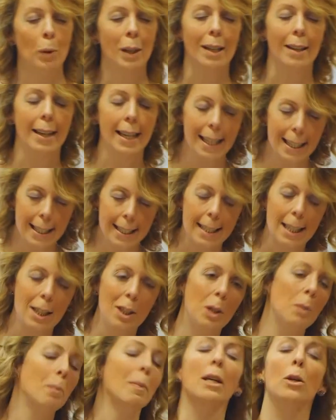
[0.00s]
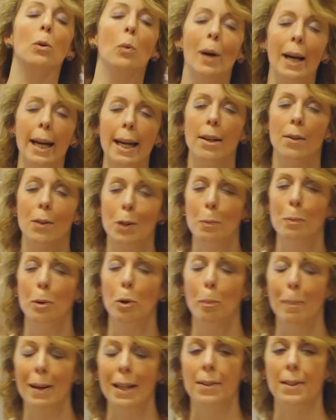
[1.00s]
what I consider to be quite a
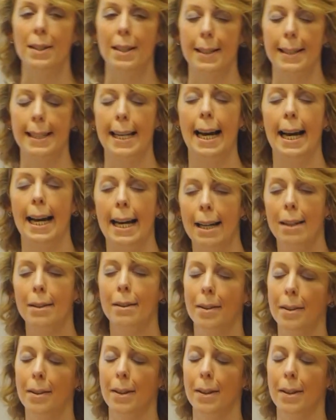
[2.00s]
small business here,